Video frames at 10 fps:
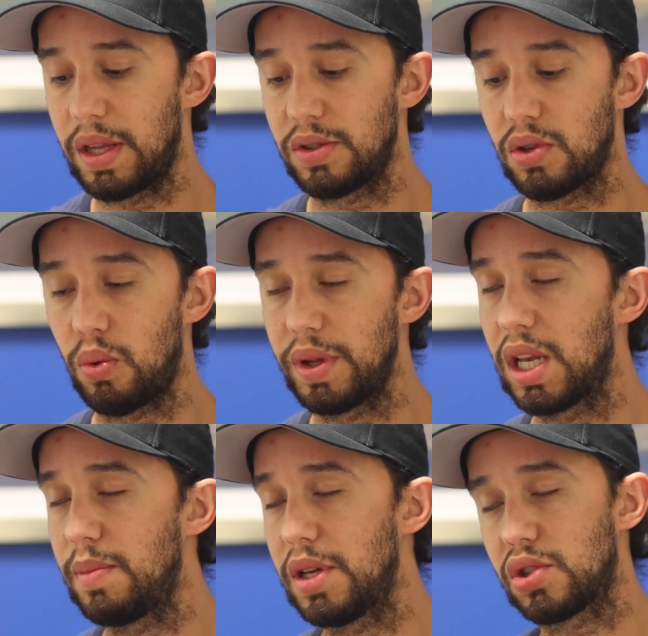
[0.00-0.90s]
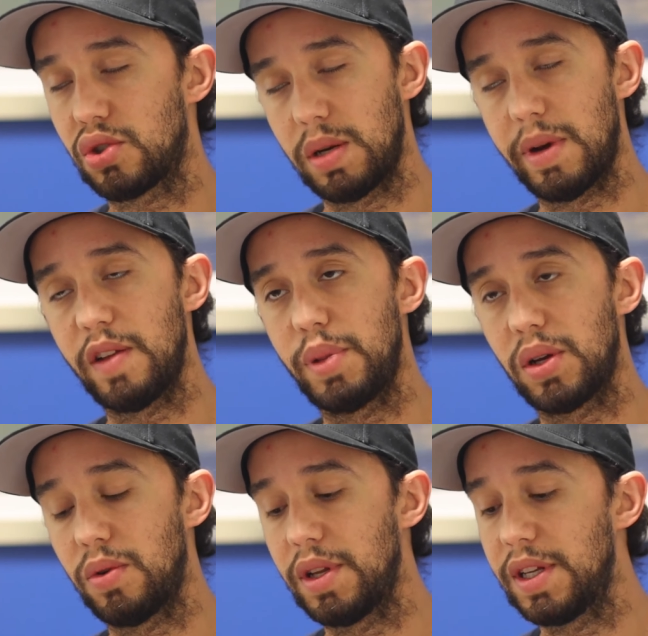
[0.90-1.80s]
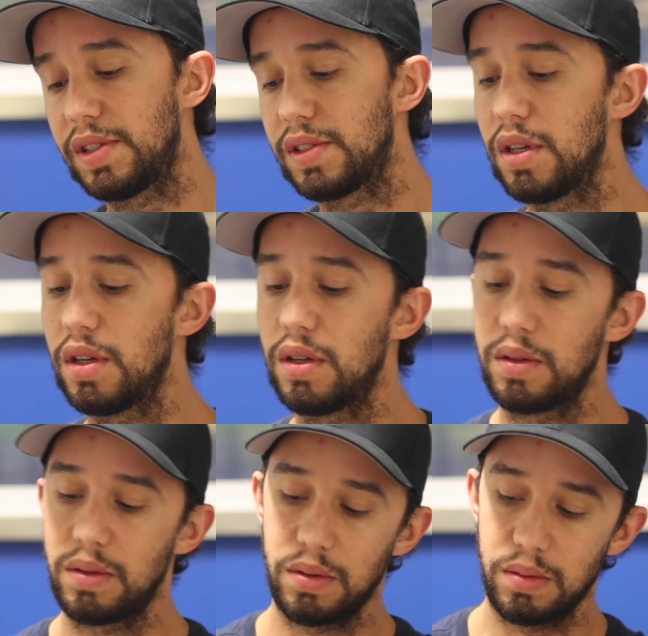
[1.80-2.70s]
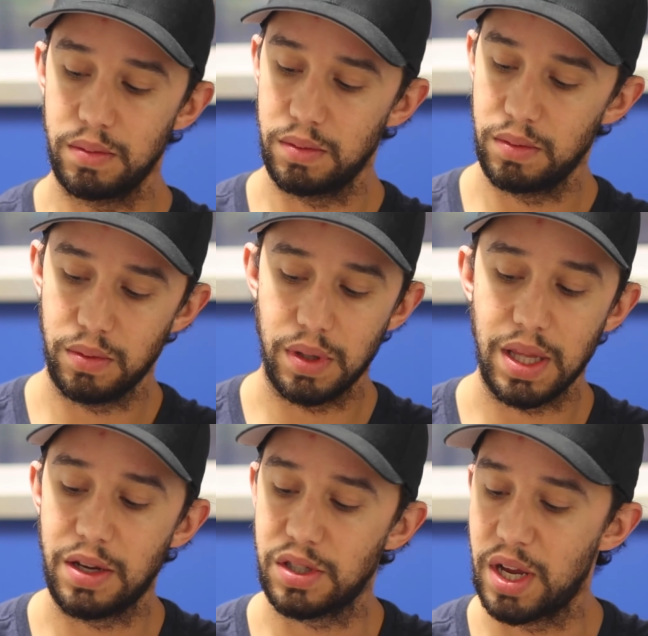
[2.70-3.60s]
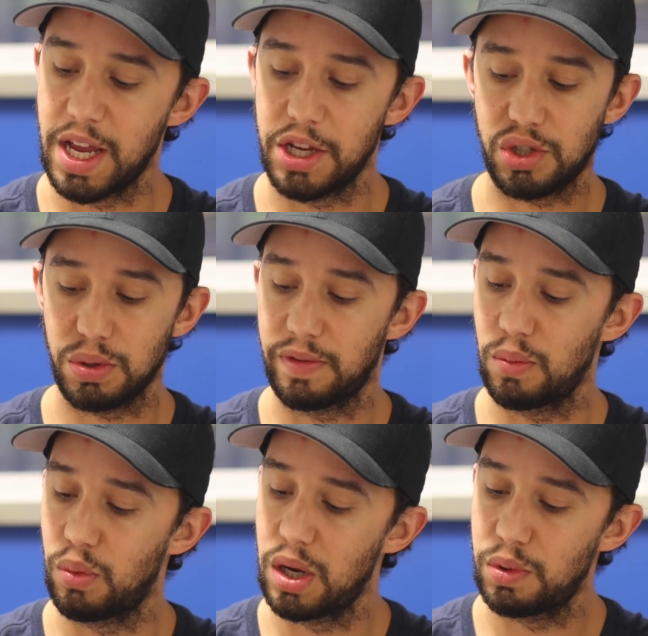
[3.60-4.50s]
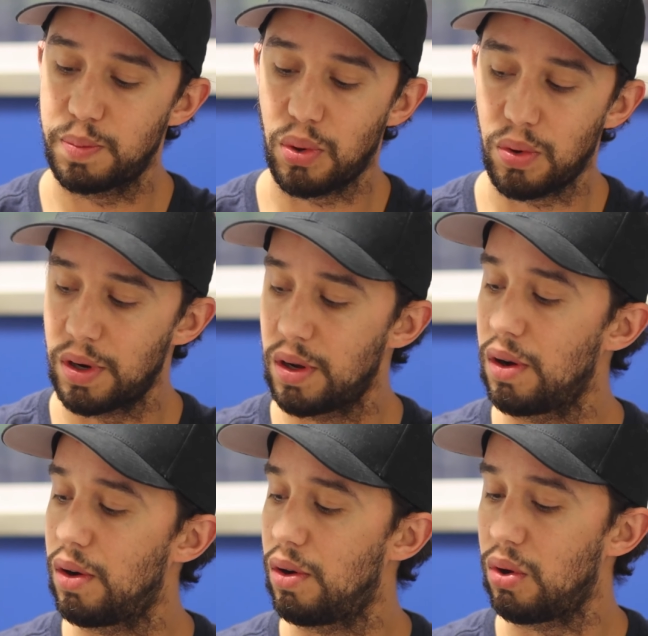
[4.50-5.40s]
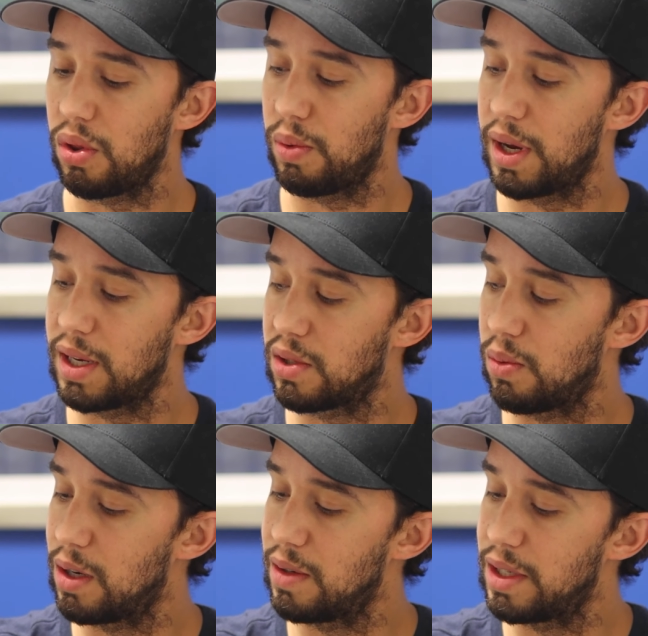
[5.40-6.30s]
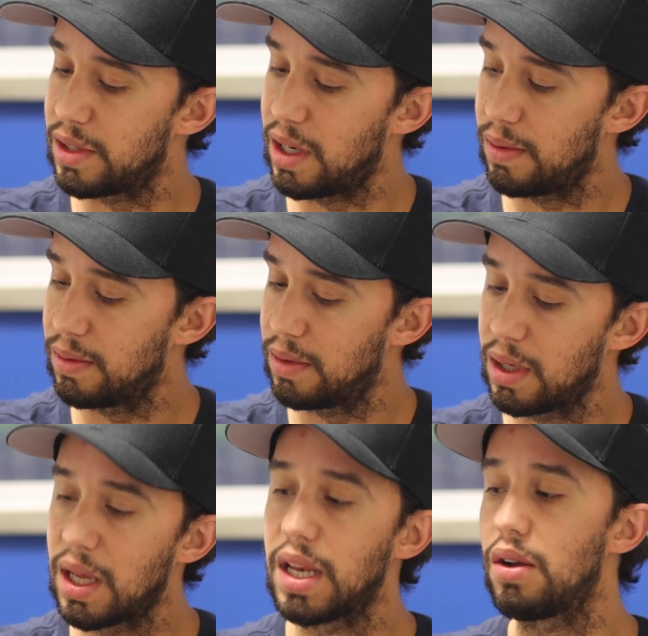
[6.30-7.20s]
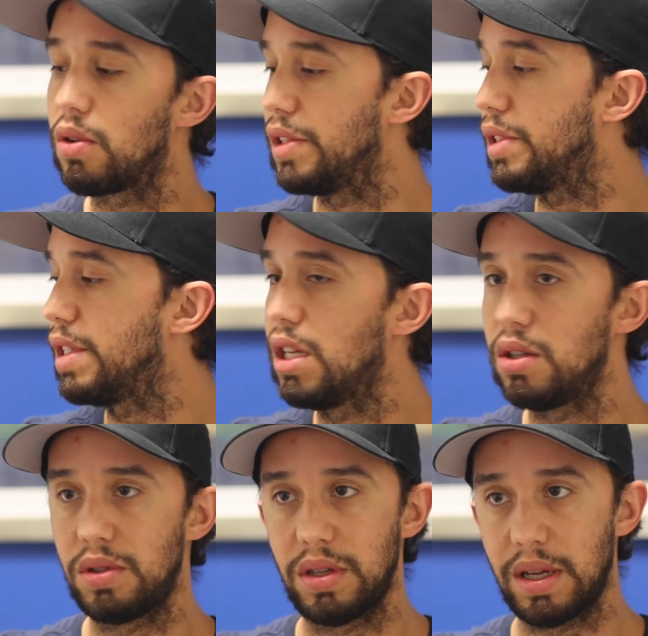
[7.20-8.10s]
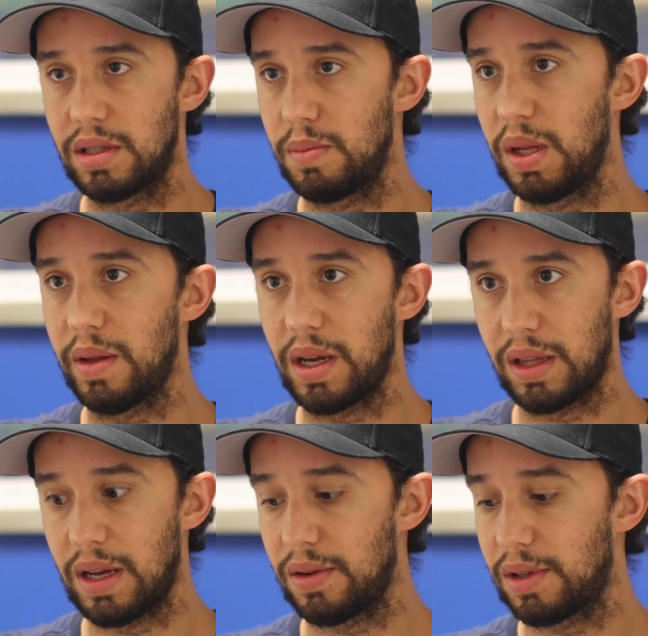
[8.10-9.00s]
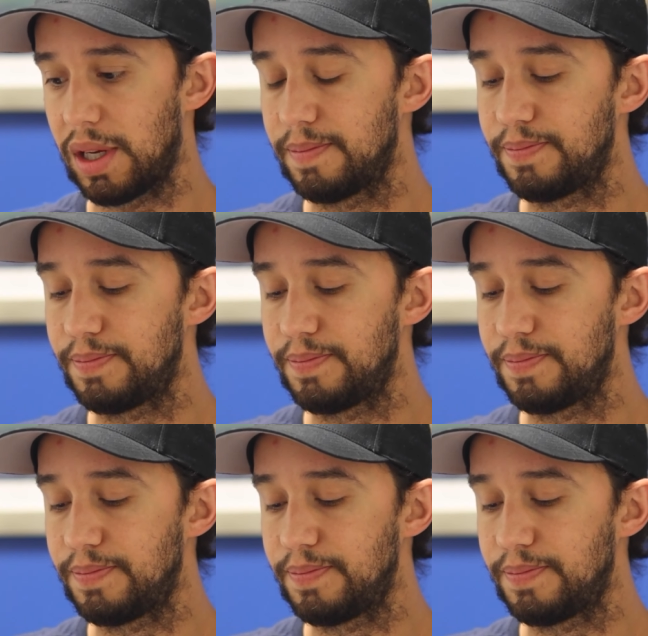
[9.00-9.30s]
there's only going to be a certain amount of Bitcoin is there's a history from when it was born all the way to where it is now. And it'll continue to be like that, okay?